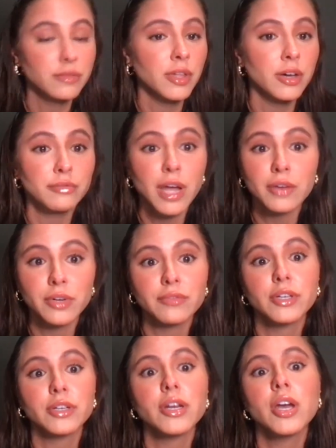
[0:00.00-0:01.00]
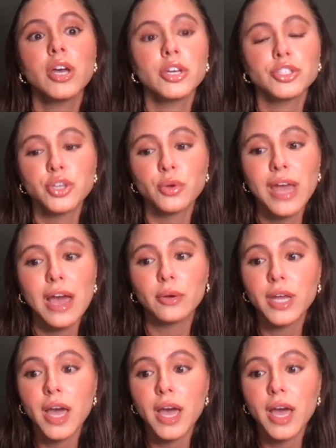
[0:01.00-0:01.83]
the Red River Showdown.